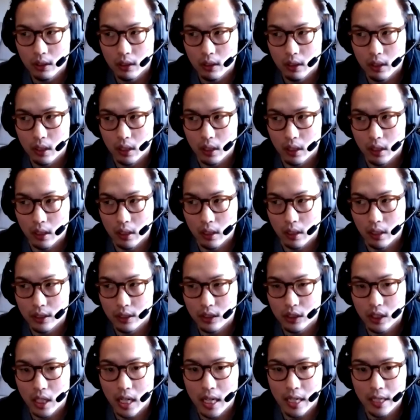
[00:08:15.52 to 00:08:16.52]
uh, a
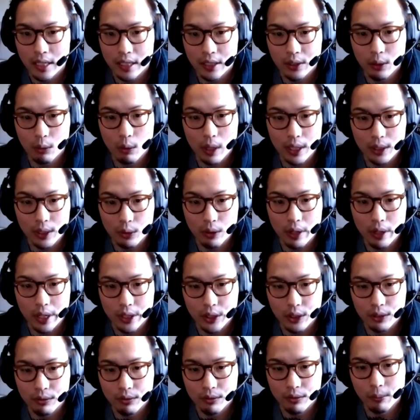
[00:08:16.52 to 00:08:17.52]
sign in the right
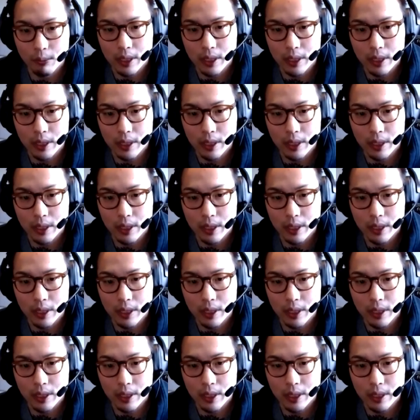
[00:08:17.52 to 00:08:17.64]
direction for